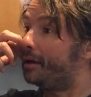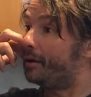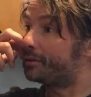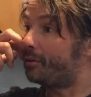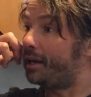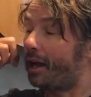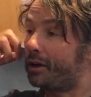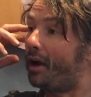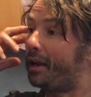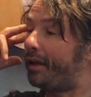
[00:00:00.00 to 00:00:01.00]
I
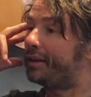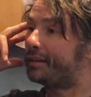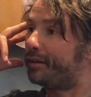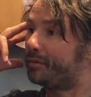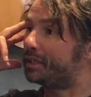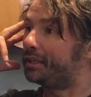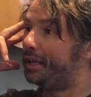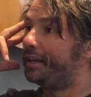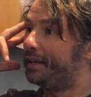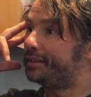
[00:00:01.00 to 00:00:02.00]
quite liked having
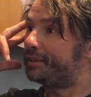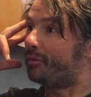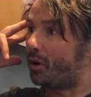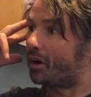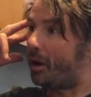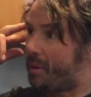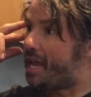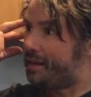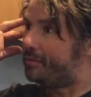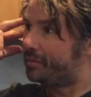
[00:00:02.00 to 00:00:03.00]
someone come
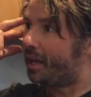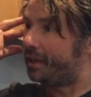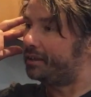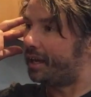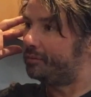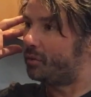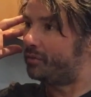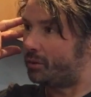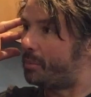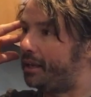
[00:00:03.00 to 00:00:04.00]
in and
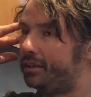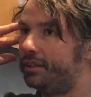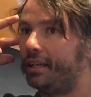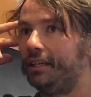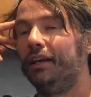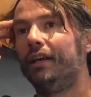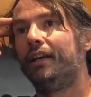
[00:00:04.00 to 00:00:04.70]
with some energy.